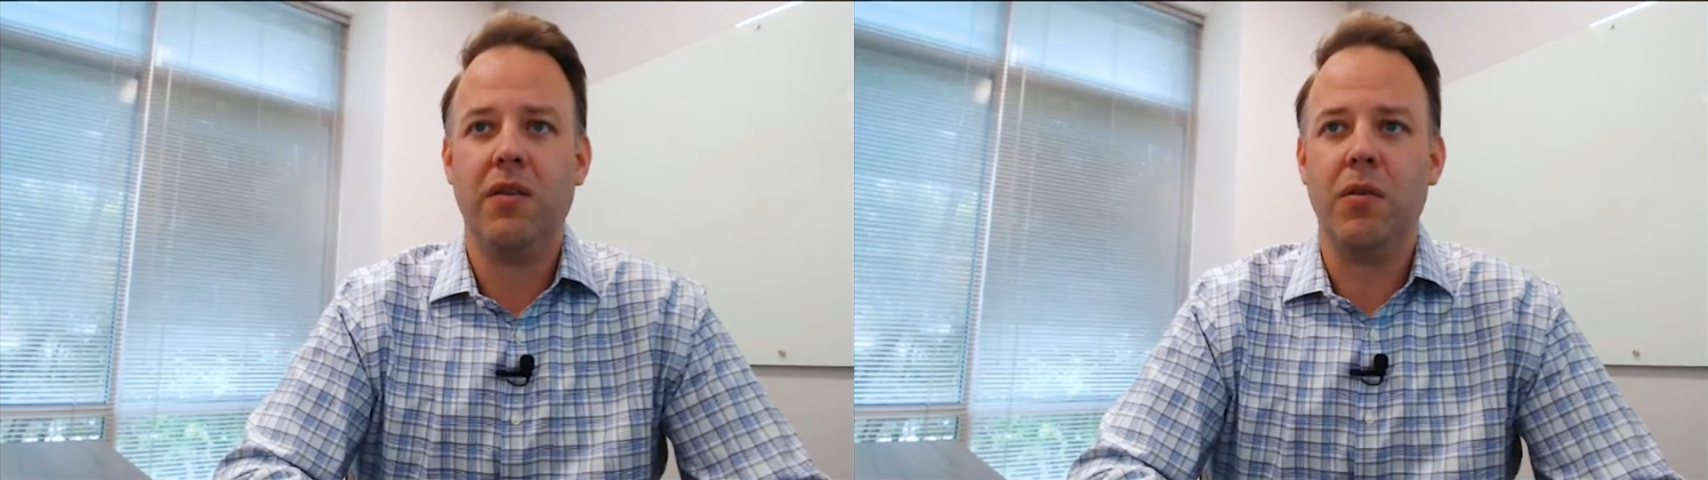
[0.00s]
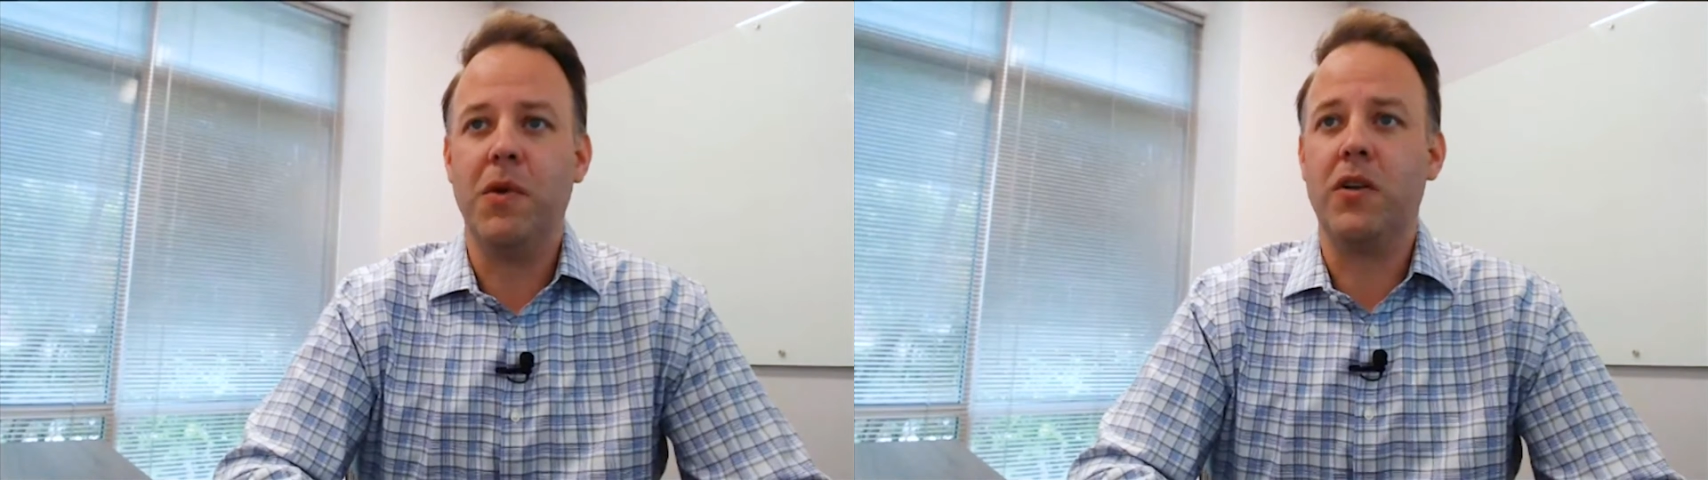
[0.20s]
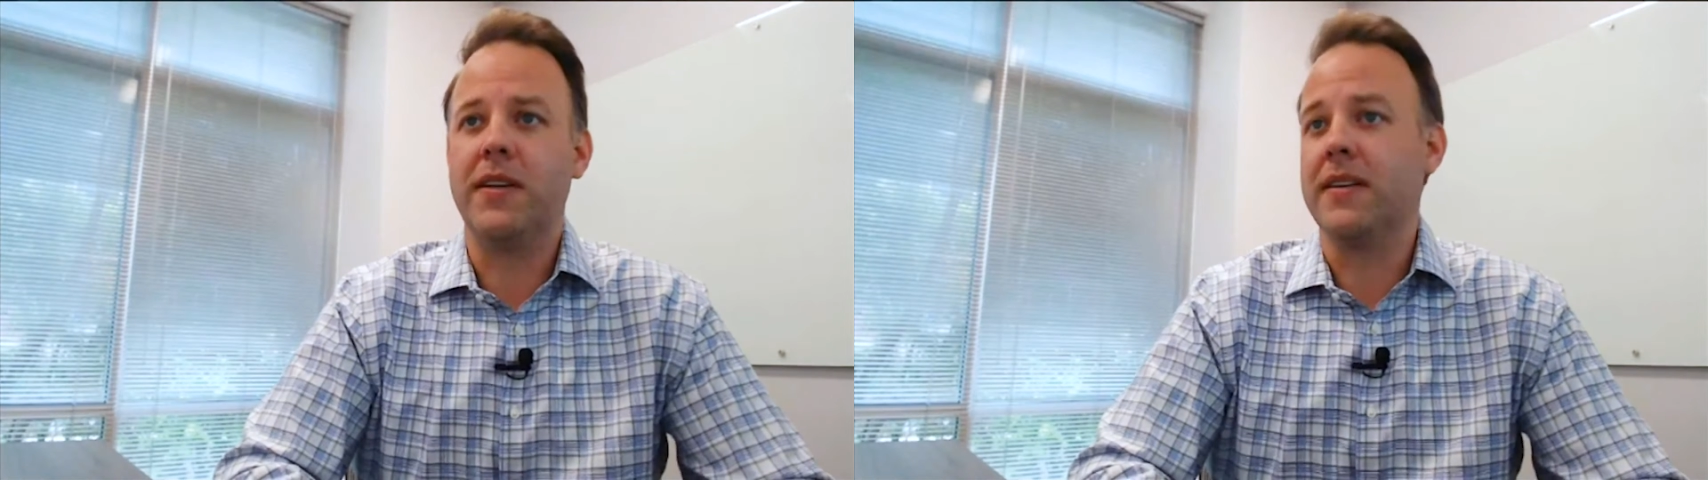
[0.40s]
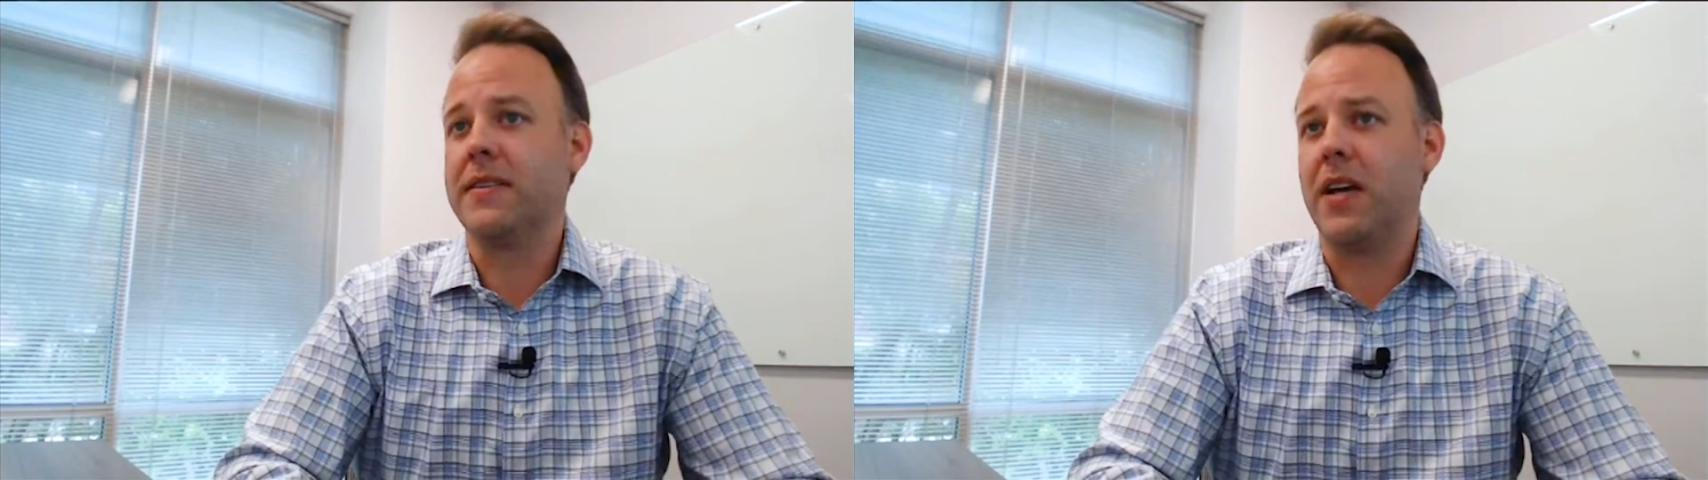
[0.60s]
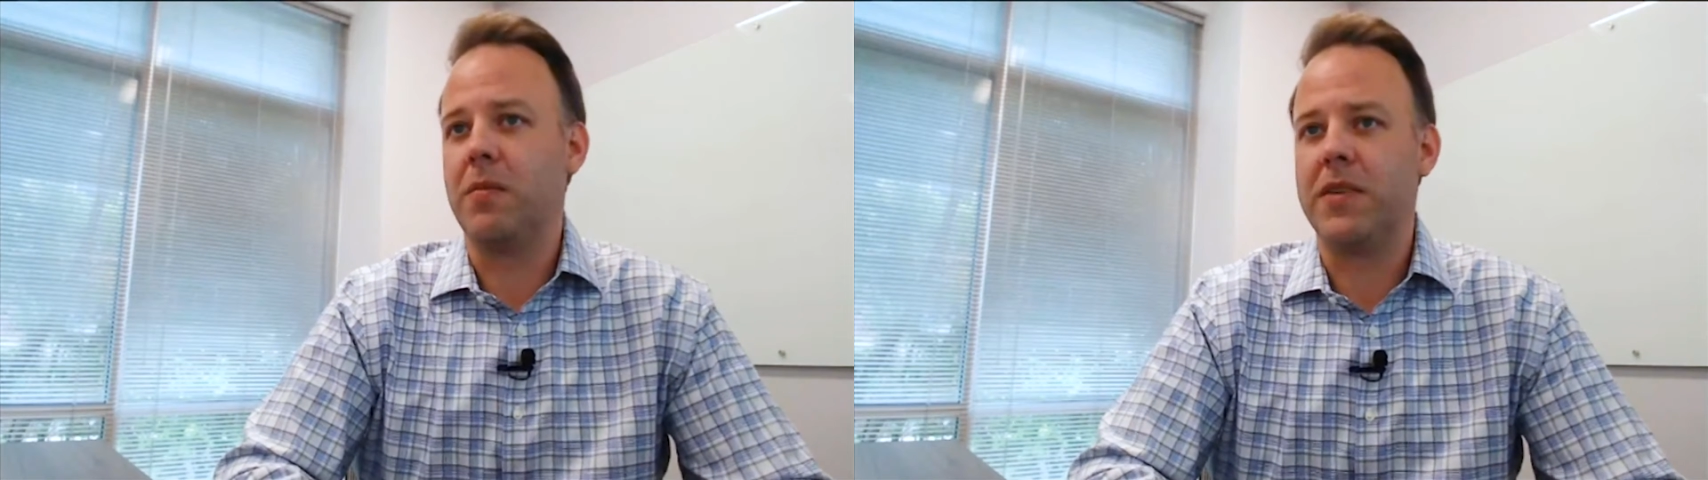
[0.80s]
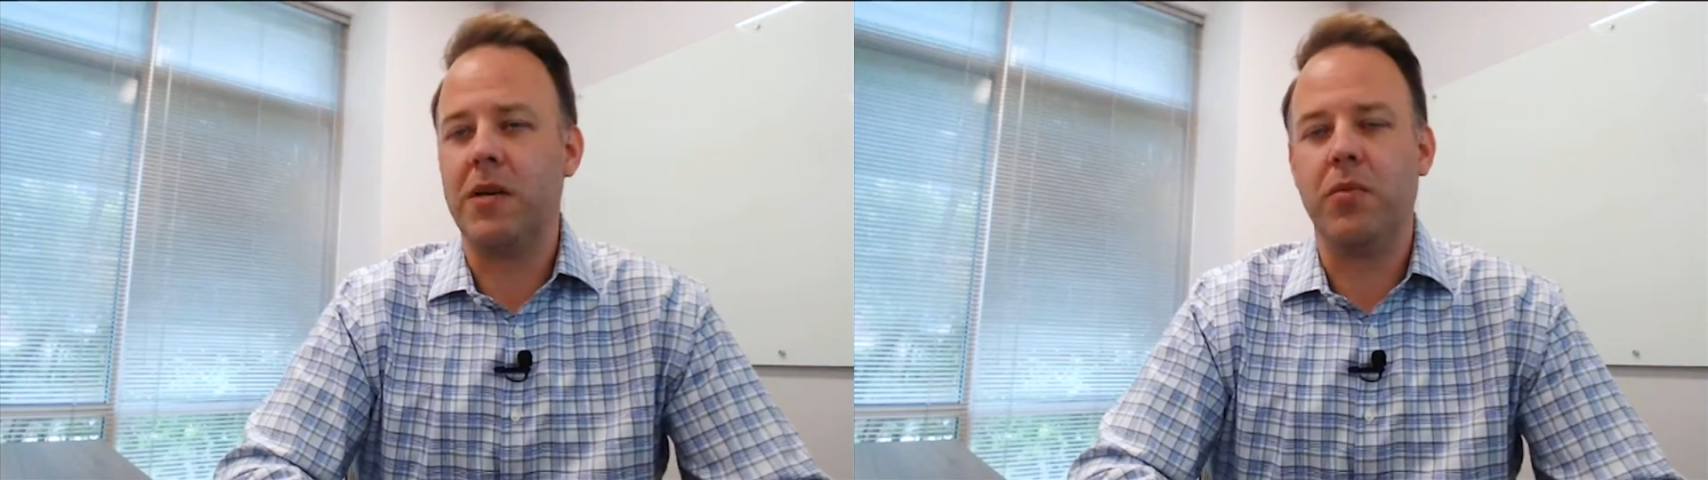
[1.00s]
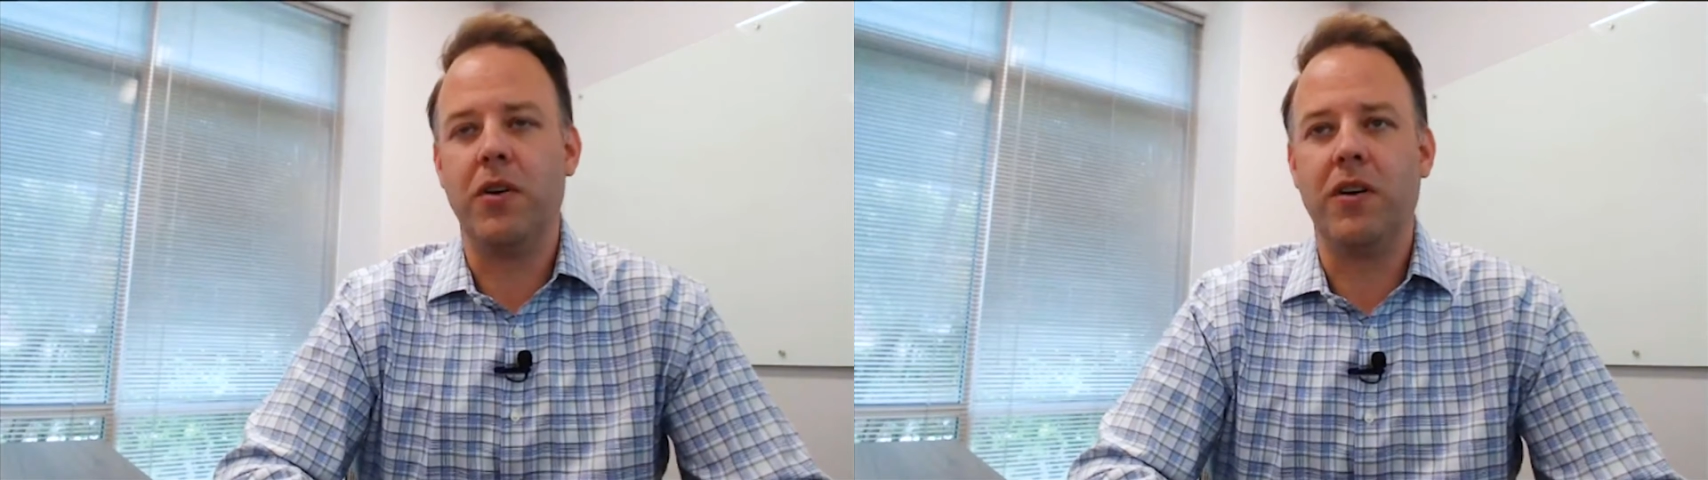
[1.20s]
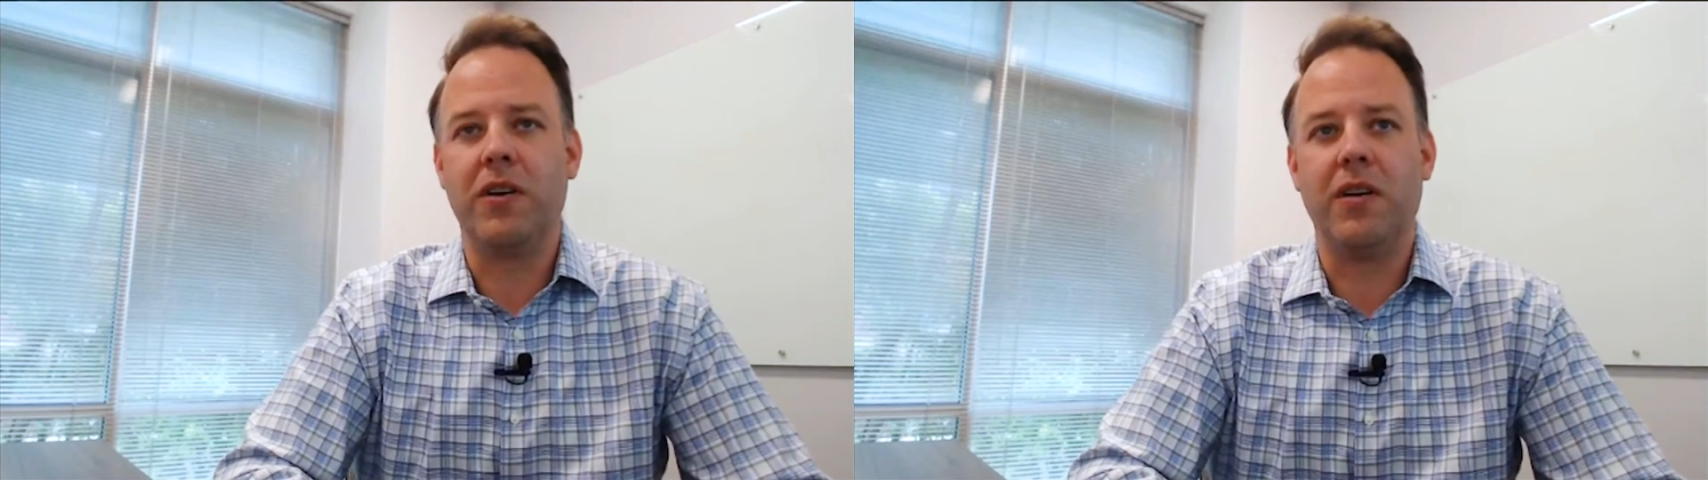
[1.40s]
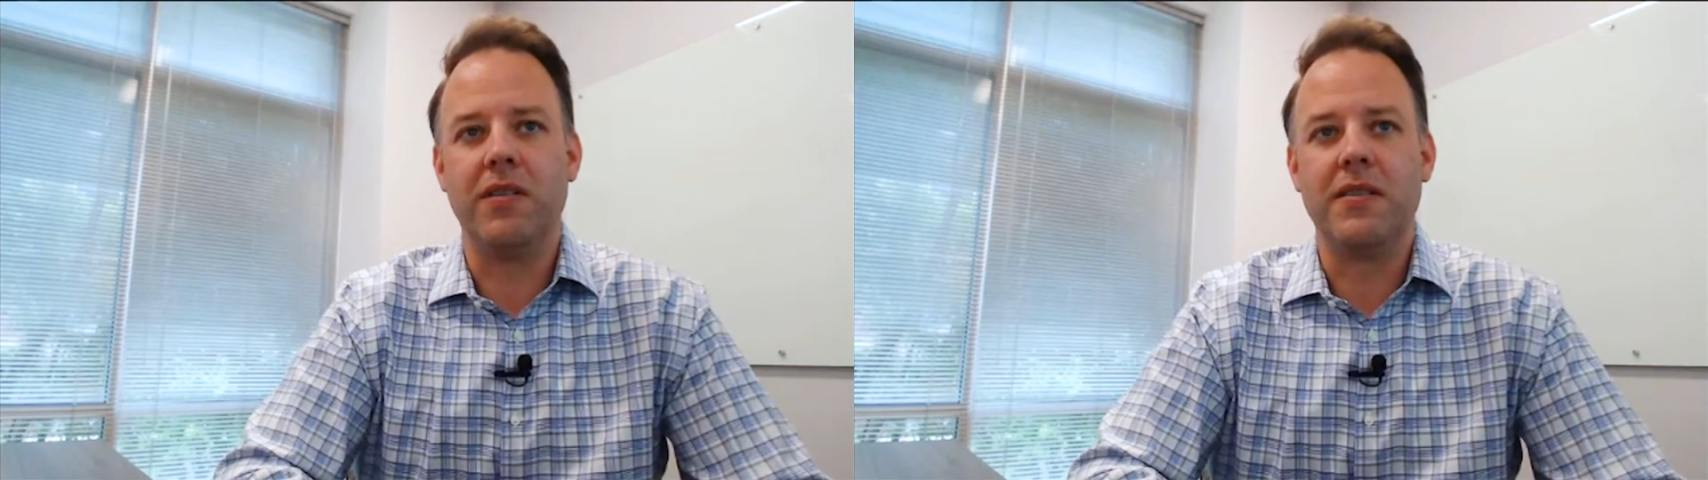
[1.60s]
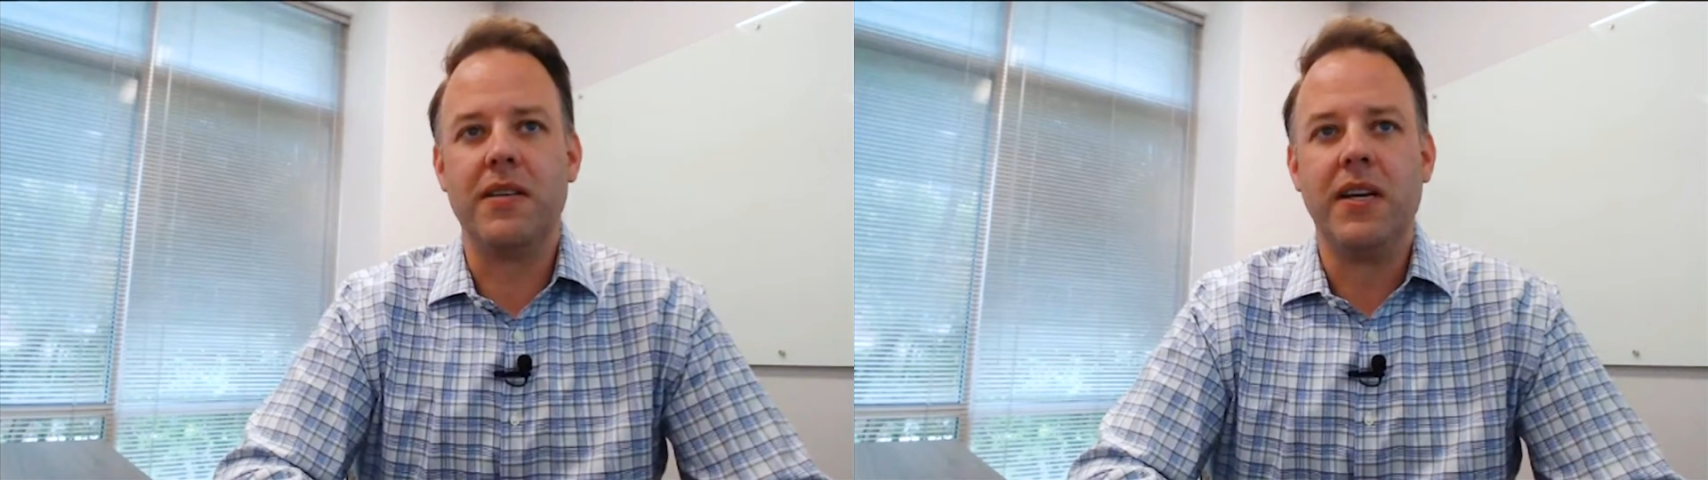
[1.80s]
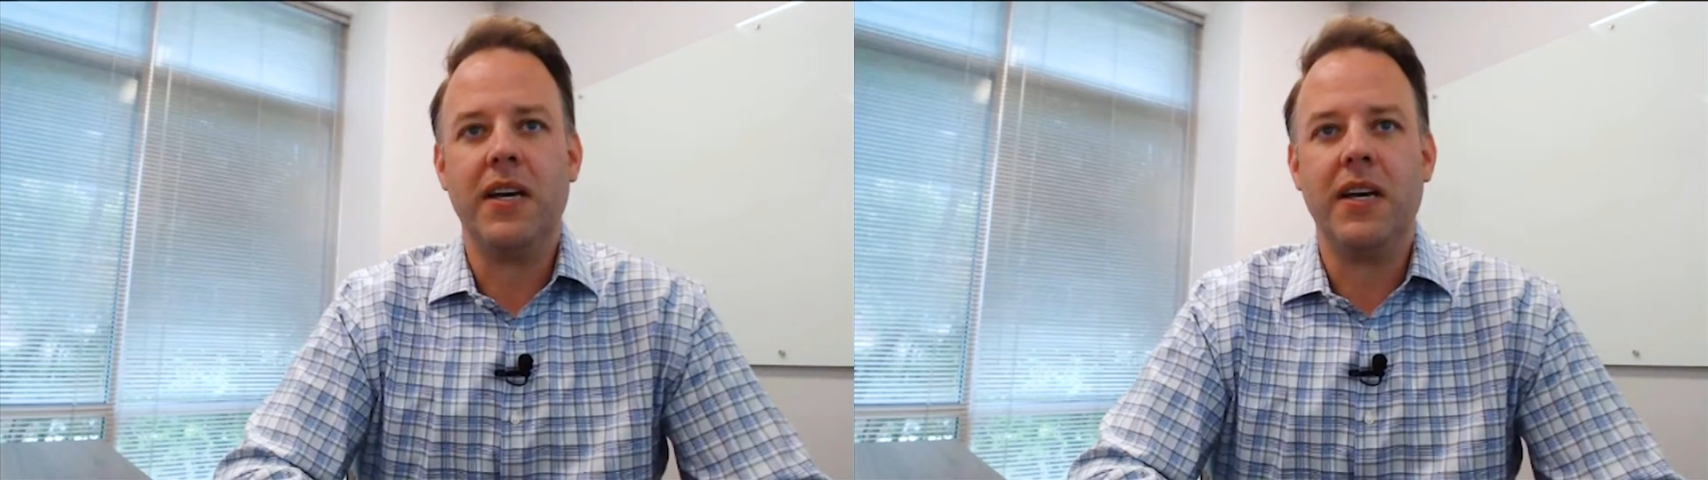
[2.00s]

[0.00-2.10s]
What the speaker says: remote desktop type protocols.